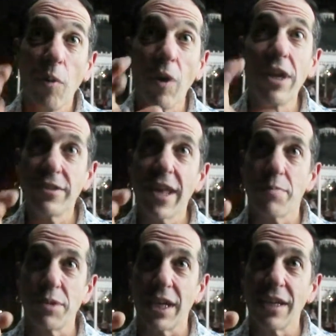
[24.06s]
what is
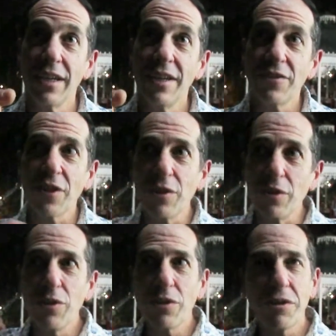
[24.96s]
happening. So
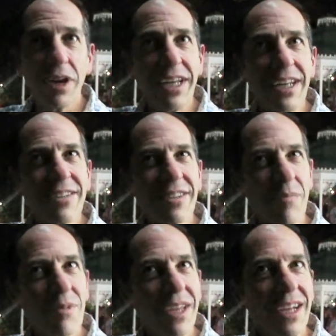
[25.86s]
you're creating
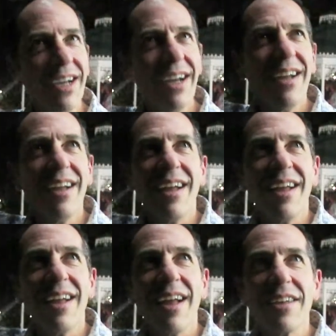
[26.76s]
something
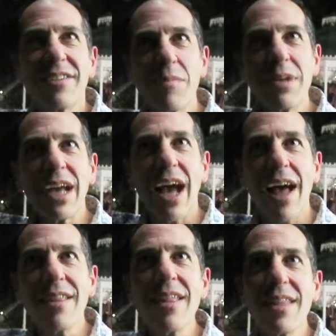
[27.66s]

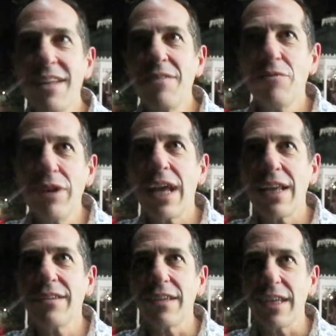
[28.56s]
other than
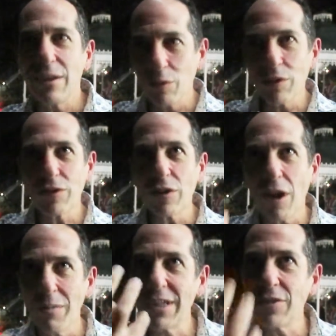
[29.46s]
reality in order to
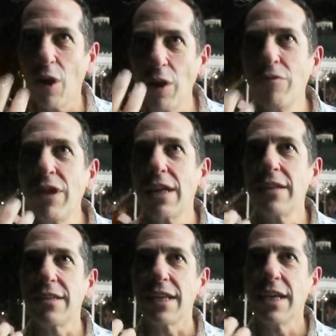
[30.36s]
comment on
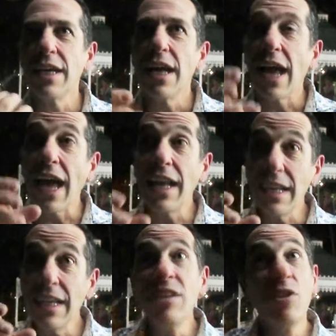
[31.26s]
reality. And
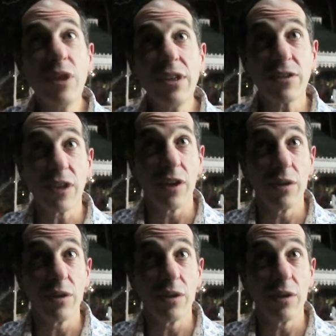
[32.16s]
in doing so,